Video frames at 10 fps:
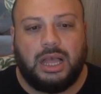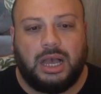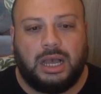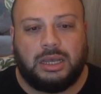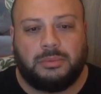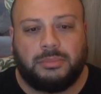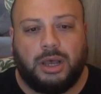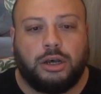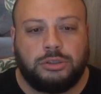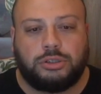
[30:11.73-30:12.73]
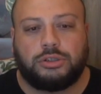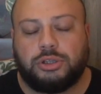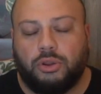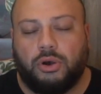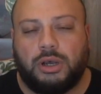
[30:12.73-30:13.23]
Hunter's
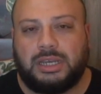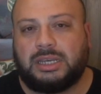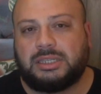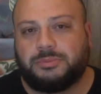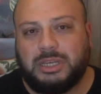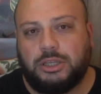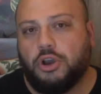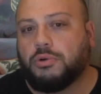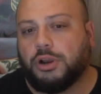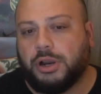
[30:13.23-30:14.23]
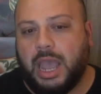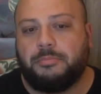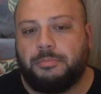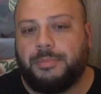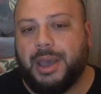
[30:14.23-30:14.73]
Law is mediocre
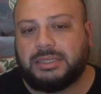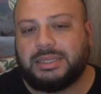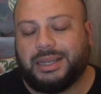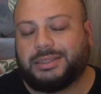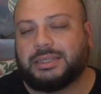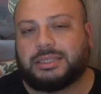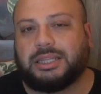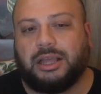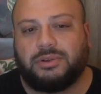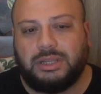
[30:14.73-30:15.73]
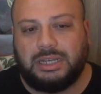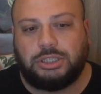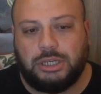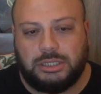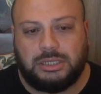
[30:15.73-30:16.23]
at best at 6th level. It
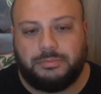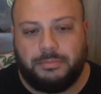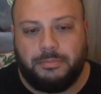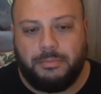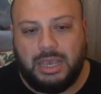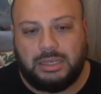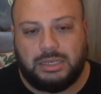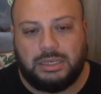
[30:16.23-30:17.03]
doesn't make